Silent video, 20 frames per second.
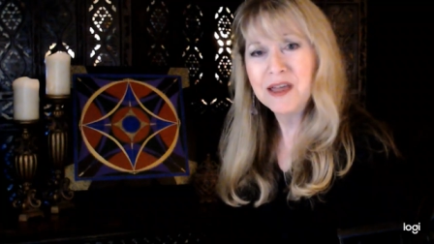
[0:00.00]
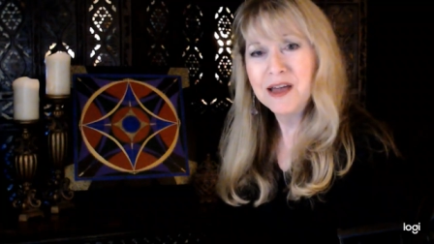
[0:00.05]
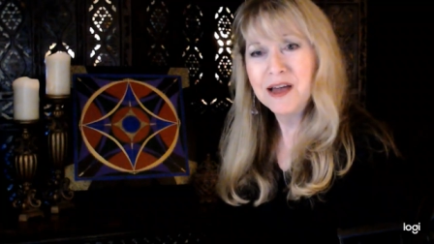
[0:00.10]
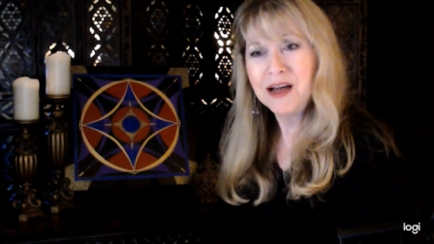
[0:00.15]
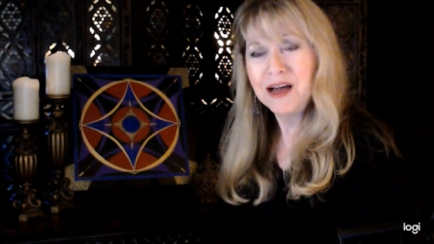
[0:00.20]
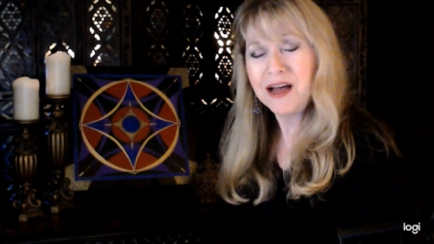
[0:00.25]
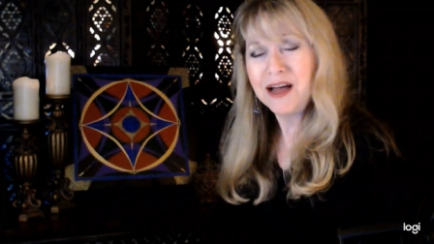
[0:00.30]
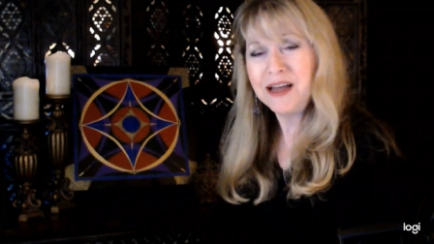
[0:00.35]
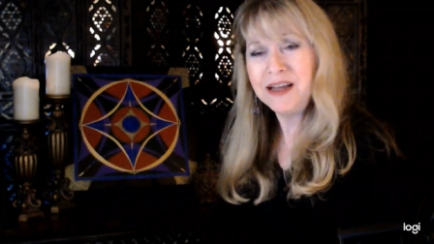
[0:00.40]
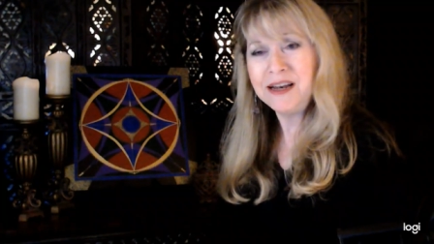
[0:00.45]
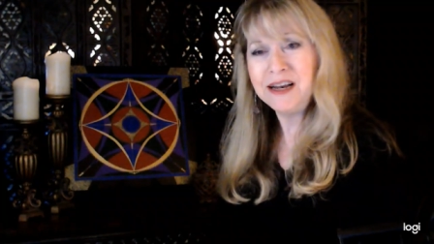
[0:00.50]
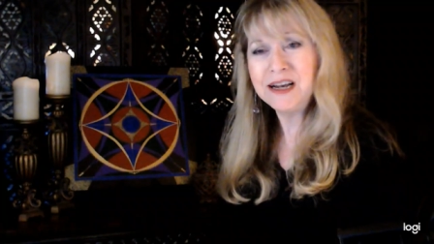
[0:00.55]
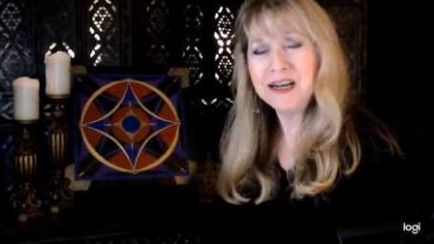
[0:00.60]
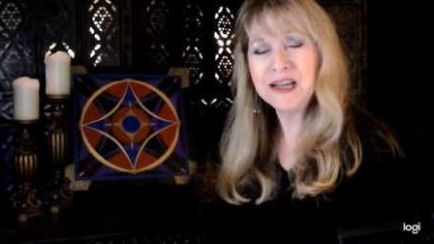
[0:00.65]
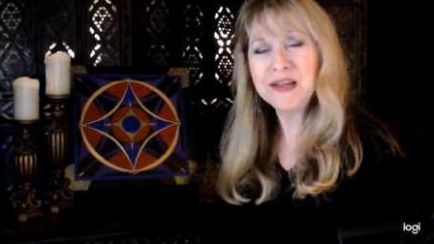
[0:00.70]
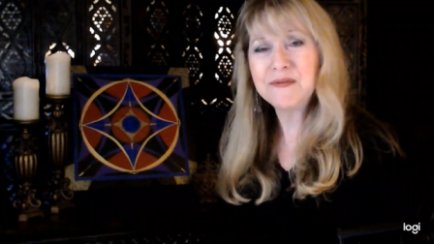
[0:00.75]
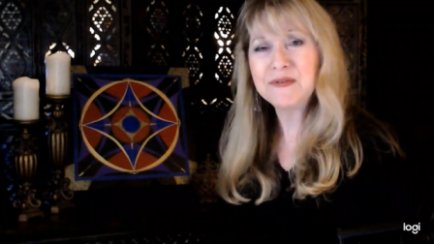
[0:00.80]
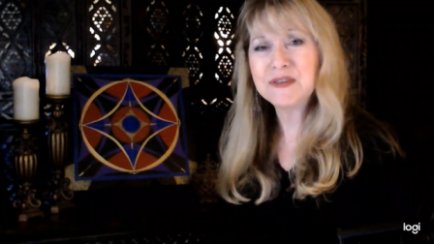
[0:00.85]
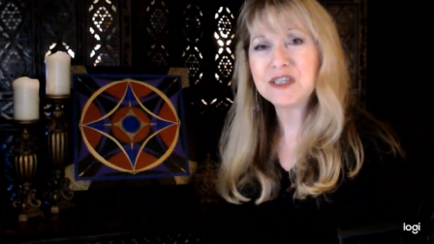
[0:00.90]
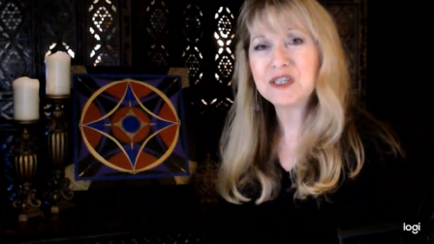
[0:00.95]
I didn't
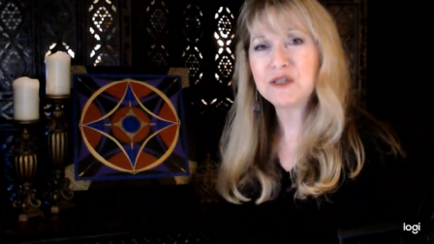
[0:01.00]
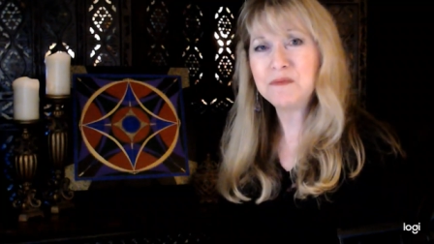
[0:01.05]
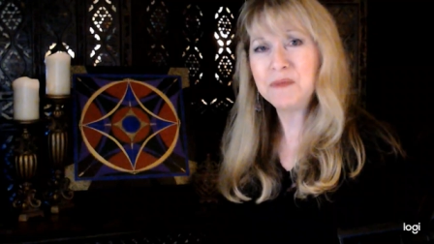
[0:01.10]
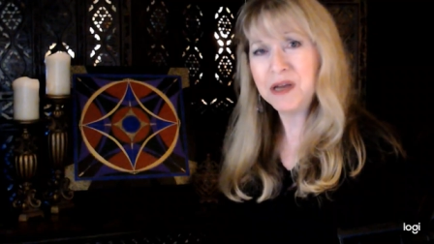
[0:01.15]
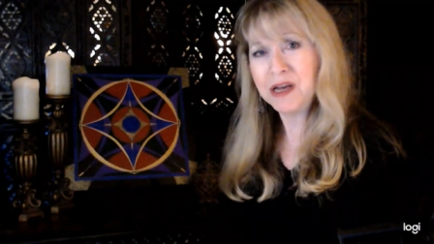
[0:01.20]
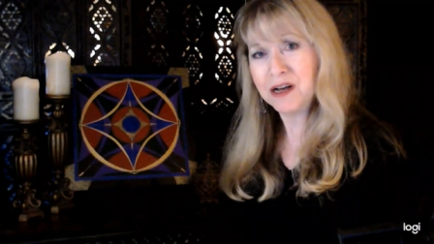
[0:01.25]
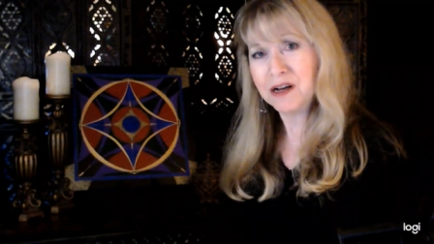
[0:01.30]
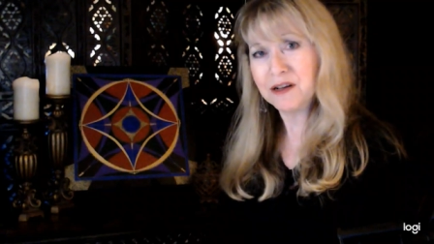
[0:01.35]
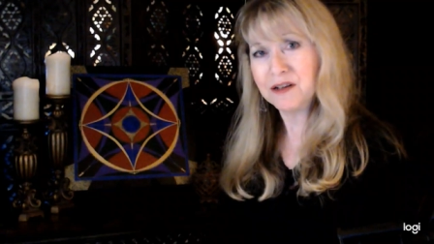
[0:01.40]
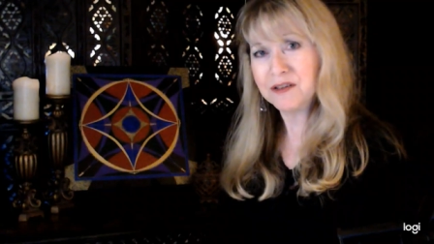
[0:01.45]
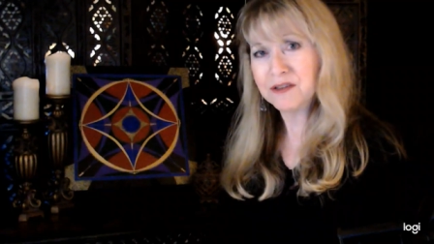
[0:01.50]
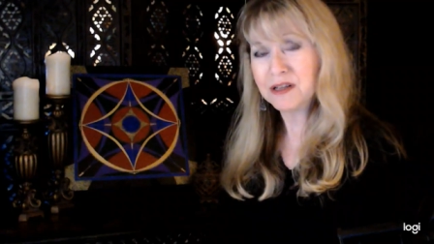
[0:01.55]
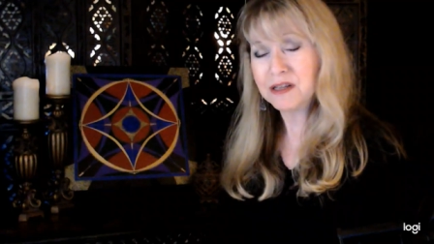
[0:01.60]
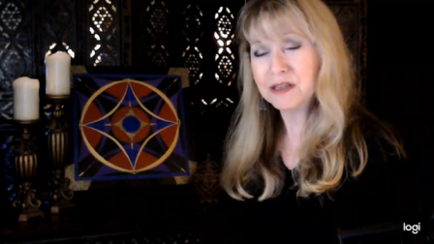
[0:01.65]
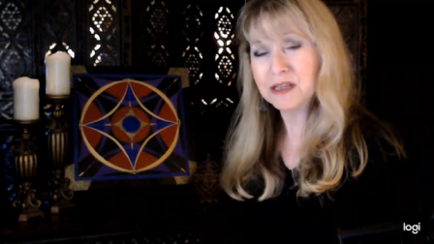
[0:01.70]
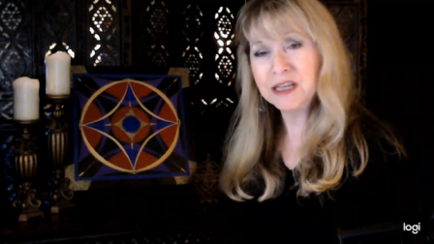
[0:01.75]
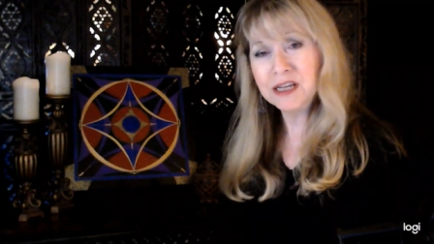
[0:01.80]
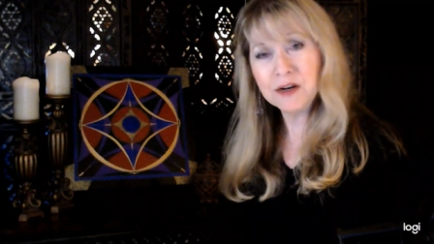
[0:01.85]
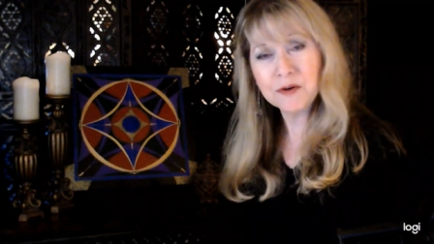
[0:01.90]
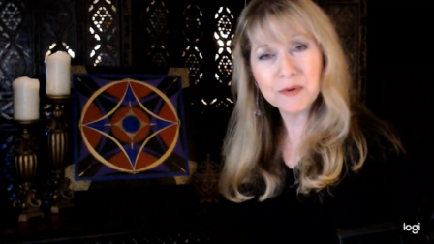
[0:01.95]
even smell,
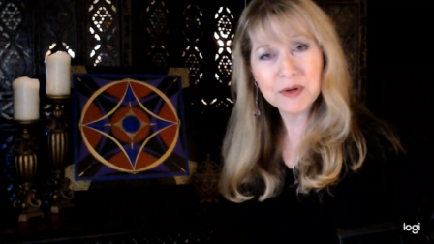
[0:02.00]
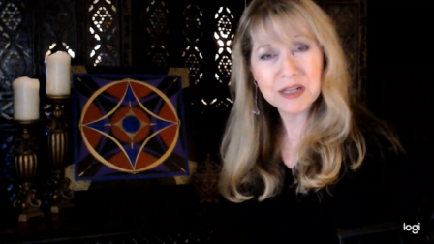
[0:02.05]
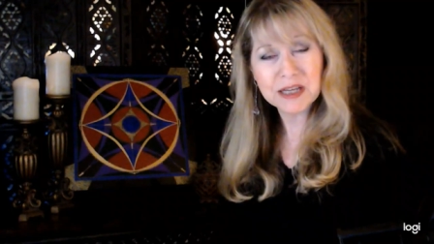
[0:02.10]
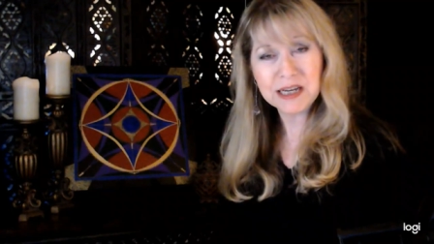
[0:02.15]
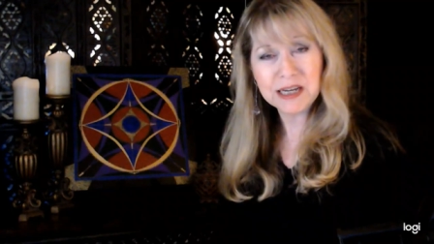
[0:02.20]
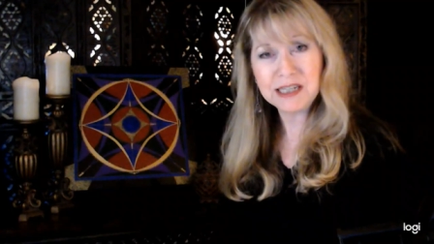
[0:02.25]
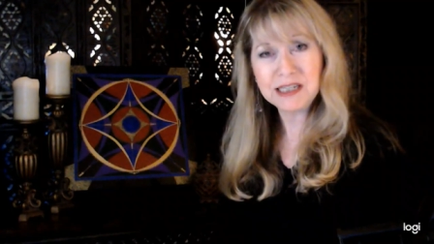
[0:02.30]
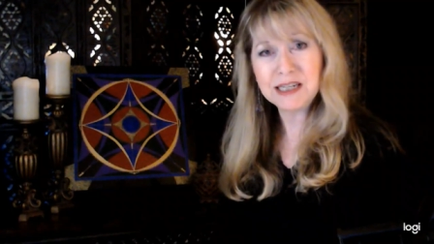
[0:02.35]
literally